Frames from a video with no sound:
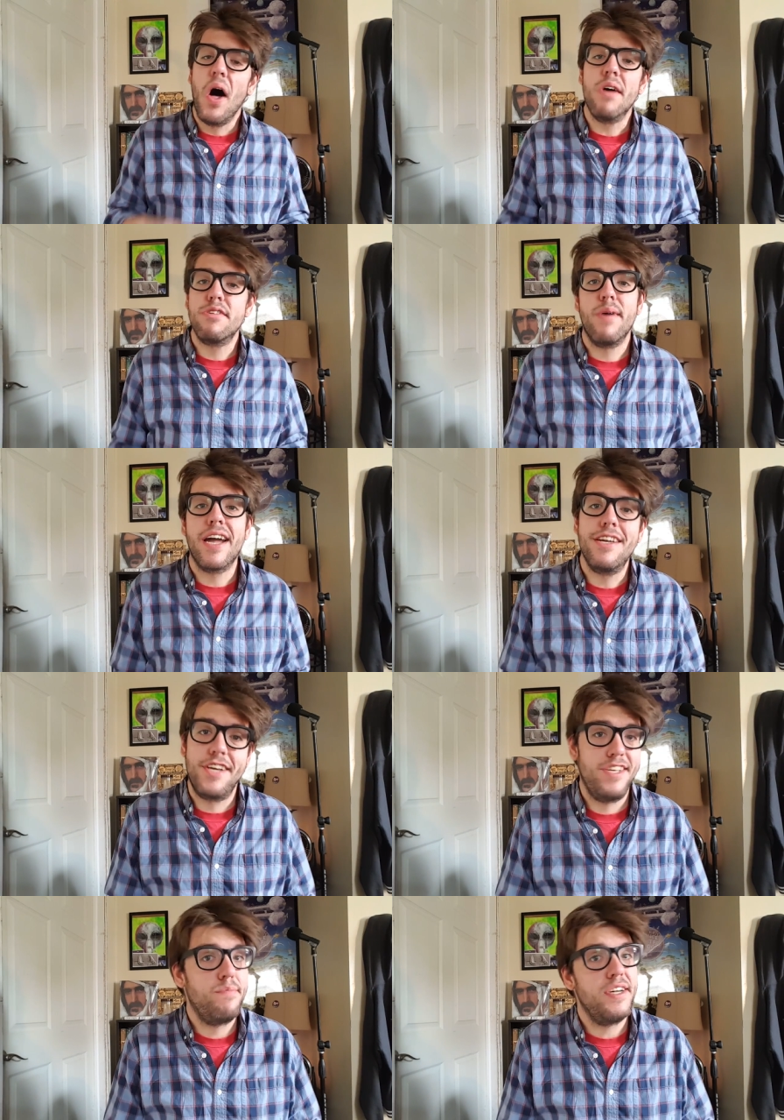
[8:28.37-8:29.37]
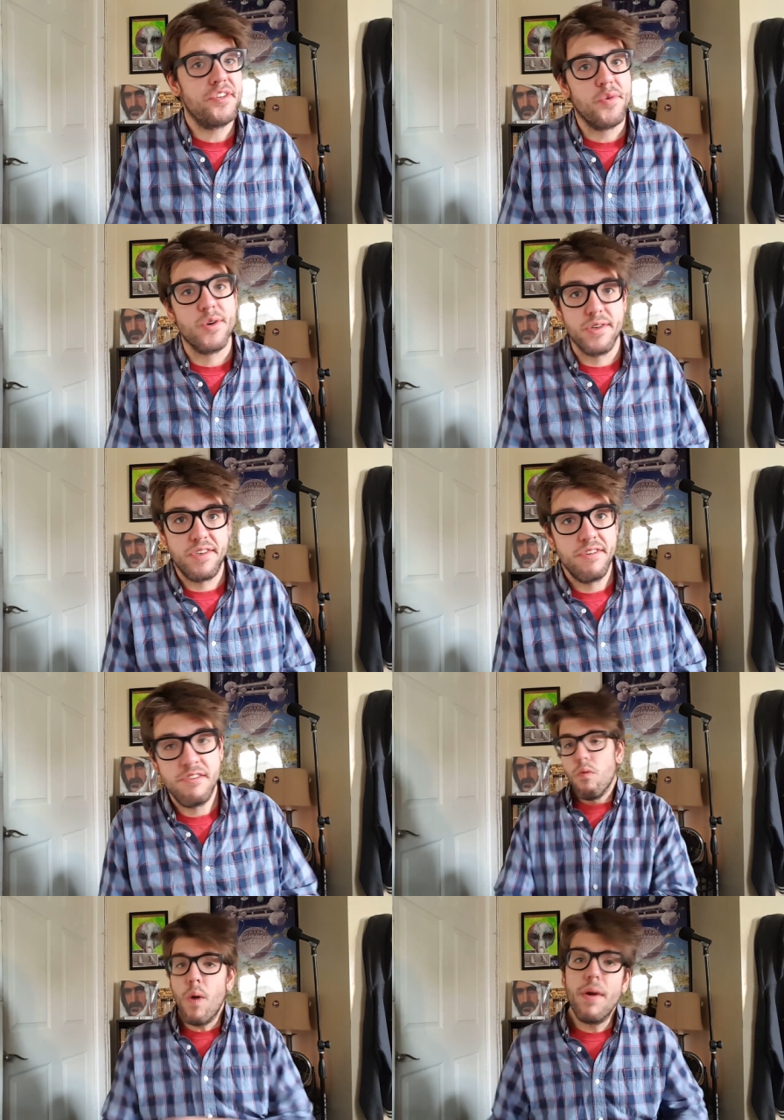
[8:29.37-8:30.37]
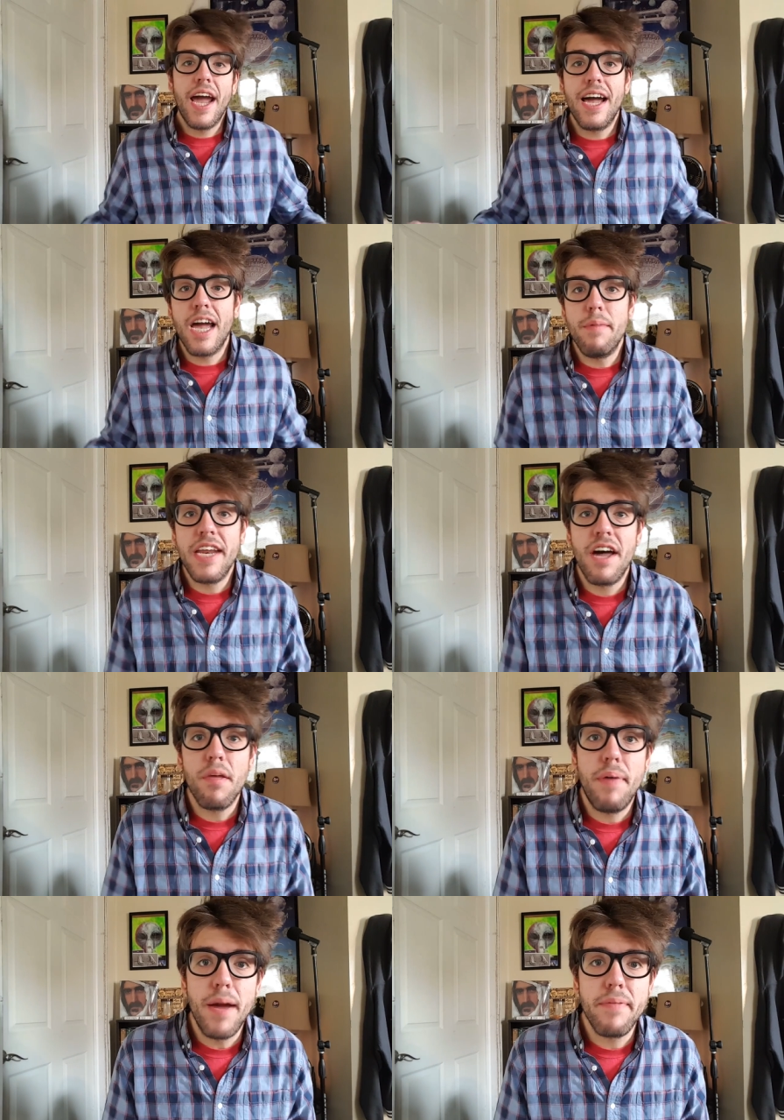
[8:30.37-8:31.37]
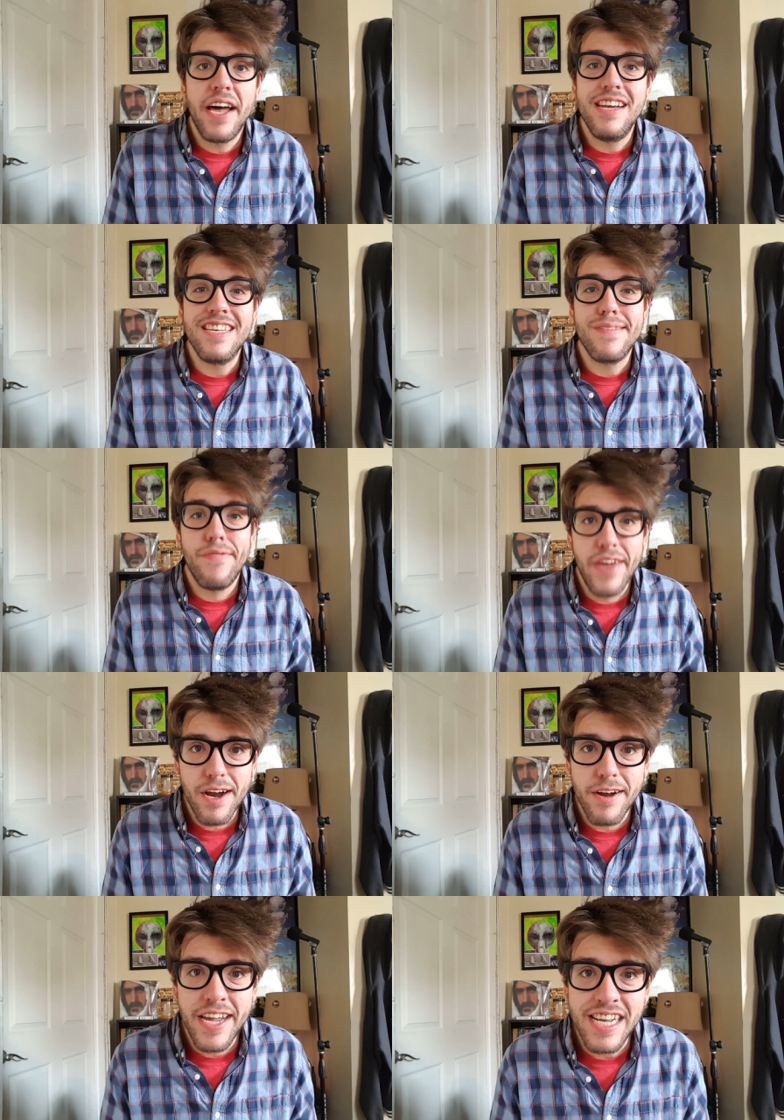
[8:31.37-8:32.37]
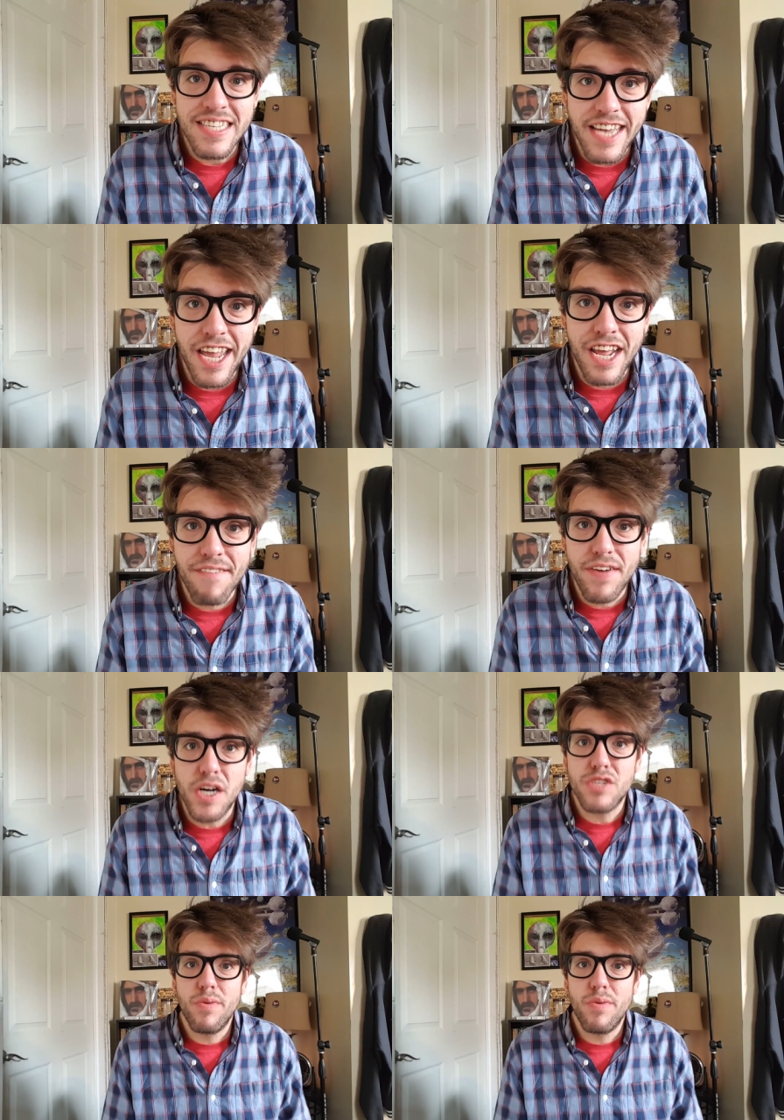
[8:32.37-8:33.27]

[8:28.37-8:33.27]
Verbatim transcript: Also, I got chased by squirrels. What we got coming down the pipeline is very exciting, folks.